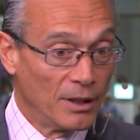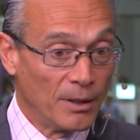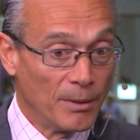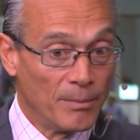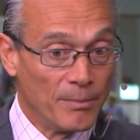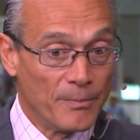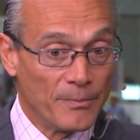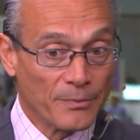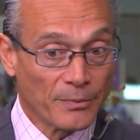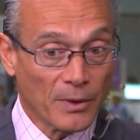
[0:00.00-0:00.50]

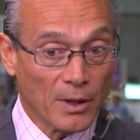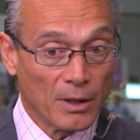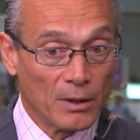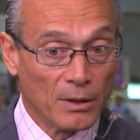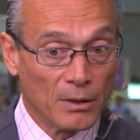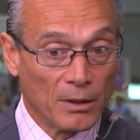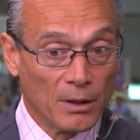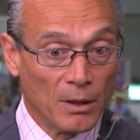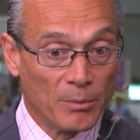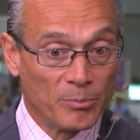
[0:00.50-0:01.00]
um,
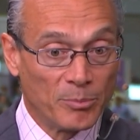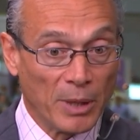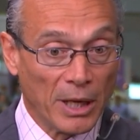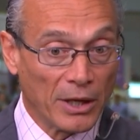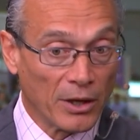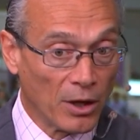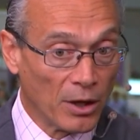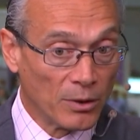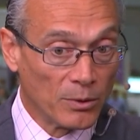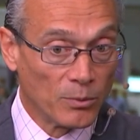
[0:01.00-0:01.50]
uh,
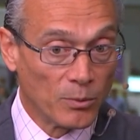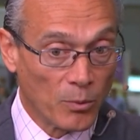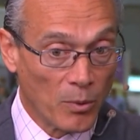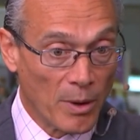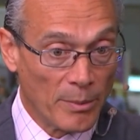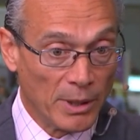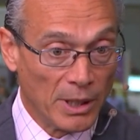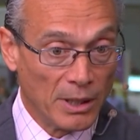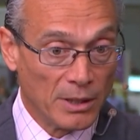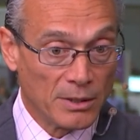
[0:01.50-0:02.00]
big on
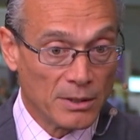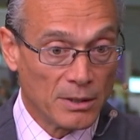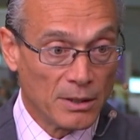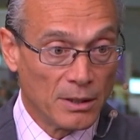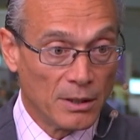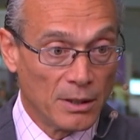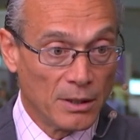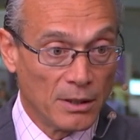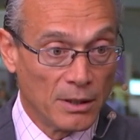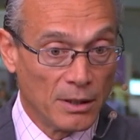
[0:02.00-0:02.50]
women in,
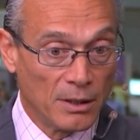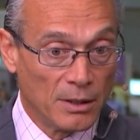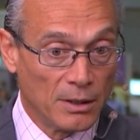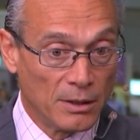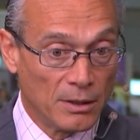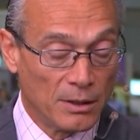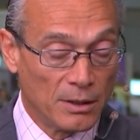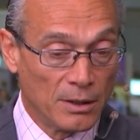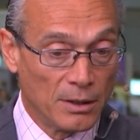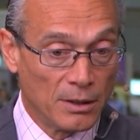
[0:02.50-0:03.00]

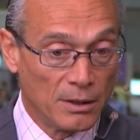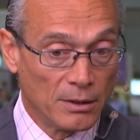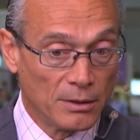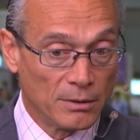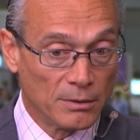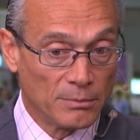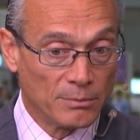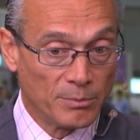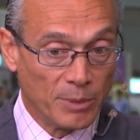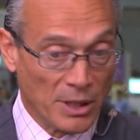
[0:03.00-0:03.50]
in,
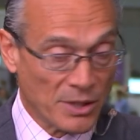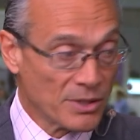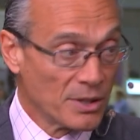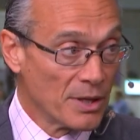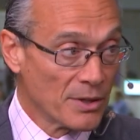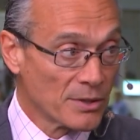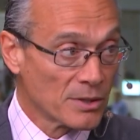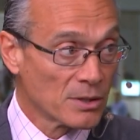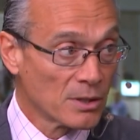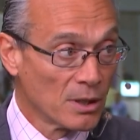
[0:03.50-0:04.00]
in
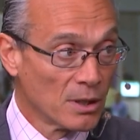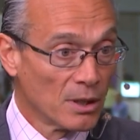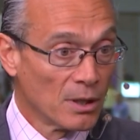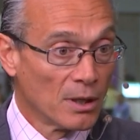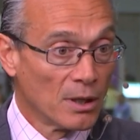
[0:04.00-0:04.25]
business.